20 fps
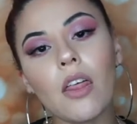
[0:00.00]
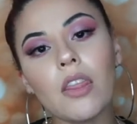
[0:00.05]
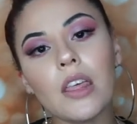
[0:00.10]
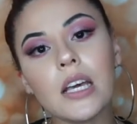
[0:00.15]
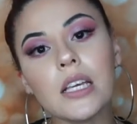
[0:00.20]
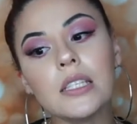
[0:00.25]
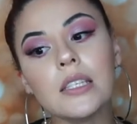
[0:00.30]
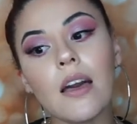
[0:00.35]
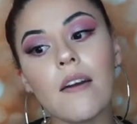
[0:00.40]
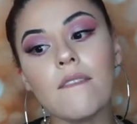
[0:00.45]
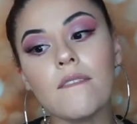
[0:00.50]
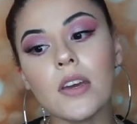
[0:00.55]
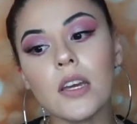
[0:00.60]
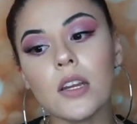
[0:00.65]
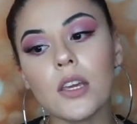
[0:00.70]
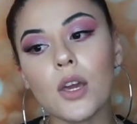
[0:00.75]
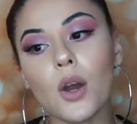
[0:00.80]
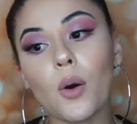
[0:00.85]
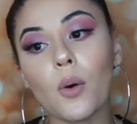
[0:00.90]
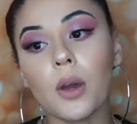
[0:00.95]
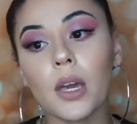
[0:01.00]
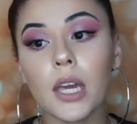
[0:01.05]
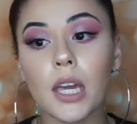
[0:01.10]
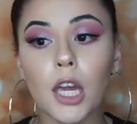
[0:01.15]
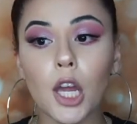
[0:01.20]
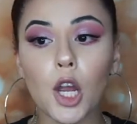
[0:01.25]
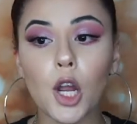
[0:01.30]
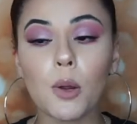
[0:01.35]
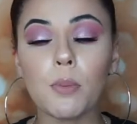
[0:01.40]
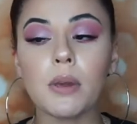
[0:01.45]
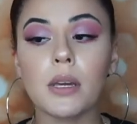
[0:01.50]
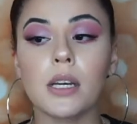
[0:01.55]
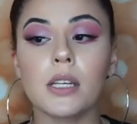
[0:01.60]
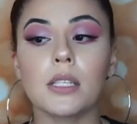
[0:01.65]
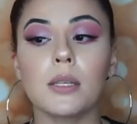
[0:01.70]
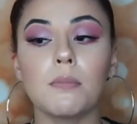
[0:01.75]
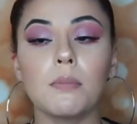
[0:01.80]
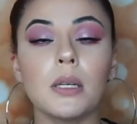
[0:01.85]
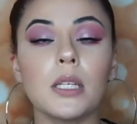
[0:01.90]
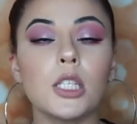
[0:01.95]
this video here because
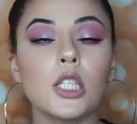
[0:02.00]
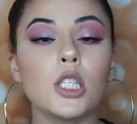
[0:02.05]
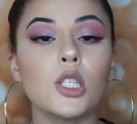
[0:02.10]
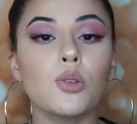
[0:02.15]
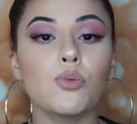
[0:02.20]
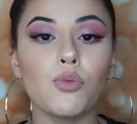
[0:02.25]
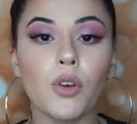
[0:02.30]
the bitch is